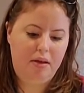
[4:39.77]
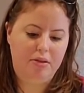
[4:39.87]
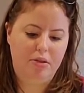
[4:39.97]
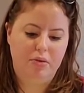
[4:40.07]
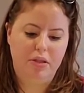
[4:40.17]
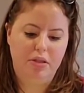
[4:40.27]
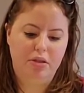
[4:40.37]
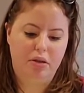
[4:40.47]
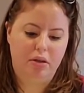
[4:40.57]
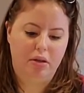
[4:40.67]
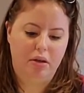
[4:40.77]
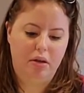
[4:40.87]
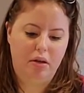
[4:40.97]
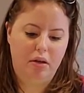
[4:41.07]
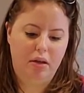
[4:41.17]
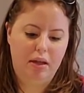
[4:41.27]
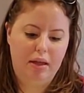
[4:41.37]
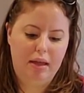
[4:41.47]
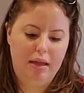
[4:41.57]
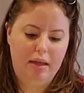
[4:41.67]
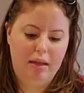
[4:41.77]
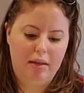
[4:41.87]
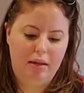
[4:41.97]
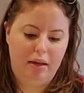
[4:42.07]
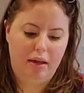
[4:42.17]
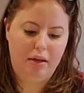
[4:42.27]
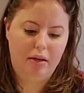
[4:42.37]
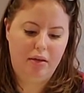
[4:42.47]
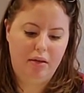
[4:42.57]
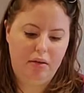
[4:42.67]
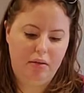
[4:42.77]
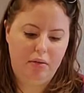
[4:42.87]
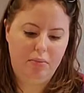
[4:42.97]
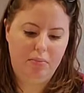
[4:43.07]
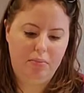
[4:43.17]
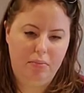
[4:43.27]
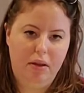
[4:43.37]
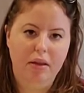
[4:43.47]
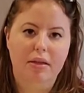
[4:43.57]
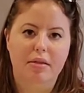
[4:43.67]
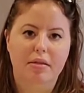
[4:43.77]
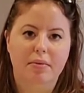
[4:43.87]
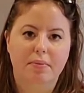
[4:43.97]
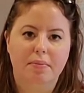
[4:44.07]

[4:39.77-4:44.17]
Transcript: And so it should look like this.